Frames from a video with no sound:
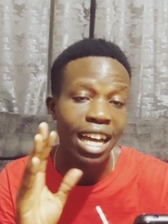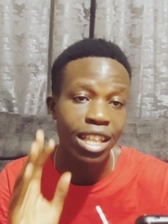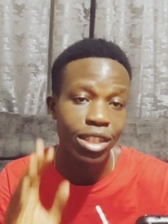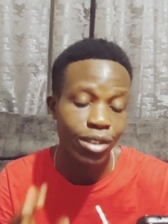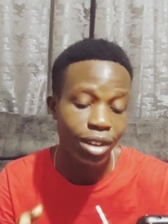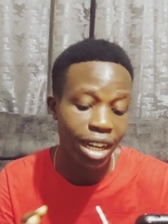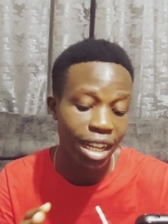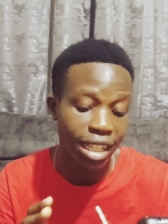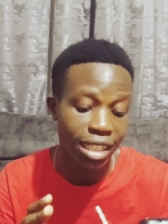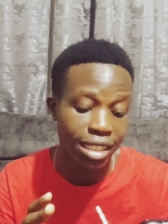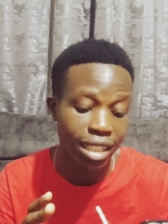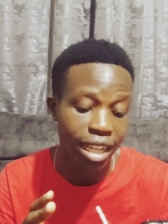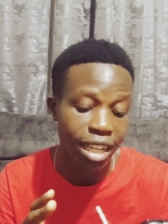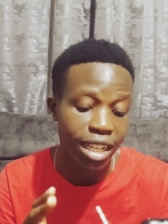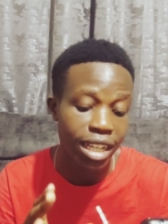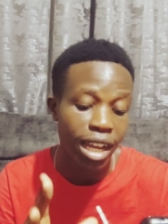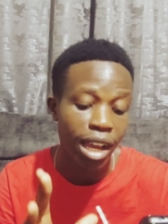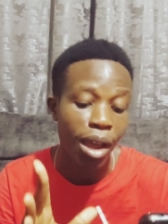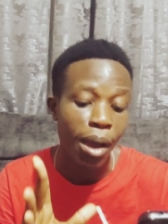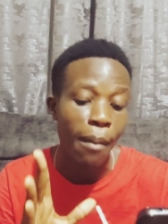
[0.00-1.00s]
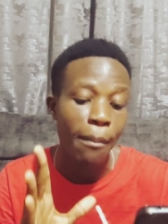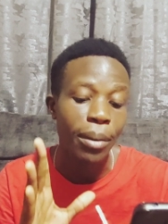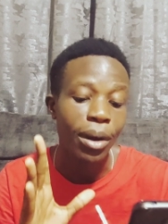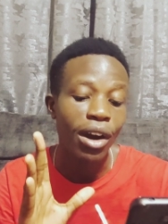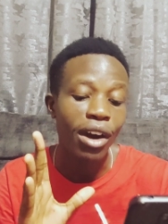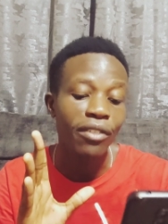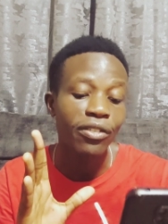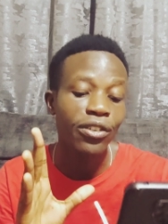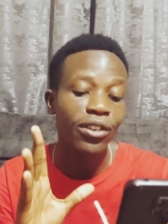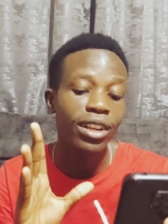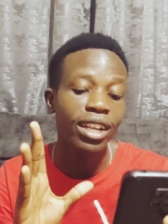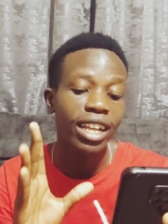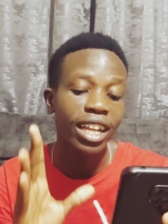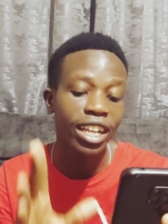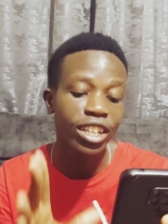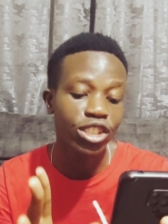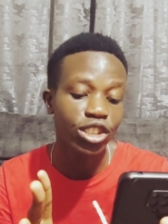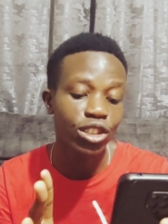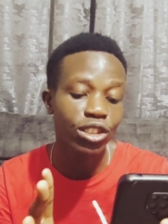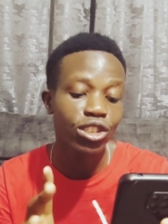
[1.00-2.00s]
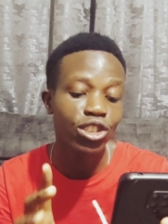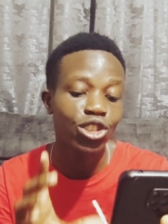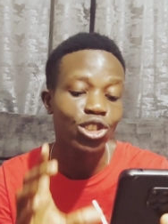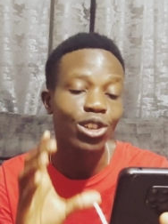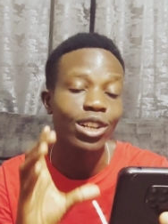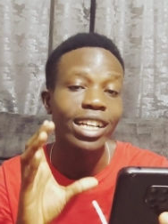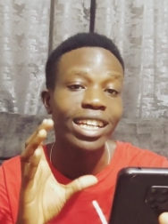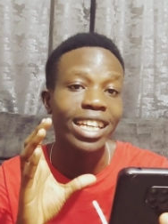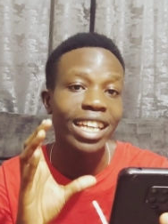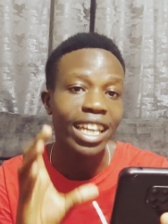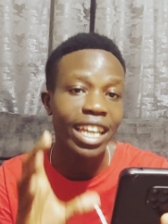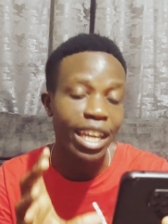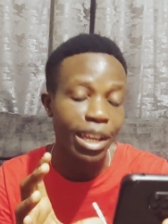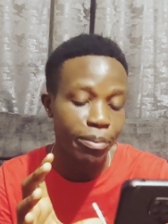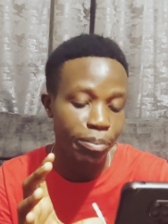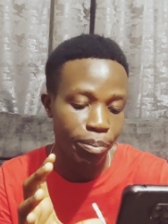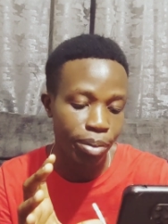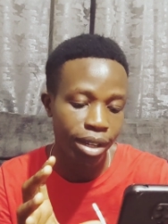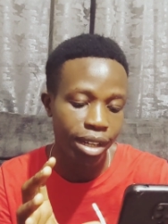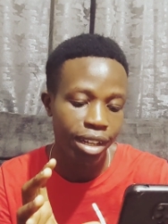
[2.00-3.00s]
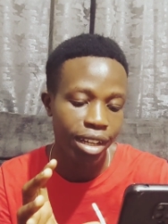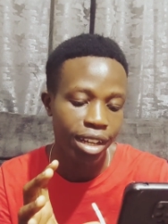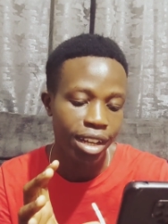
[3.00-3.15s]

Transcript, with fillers: Catholic, said powerful nations should keep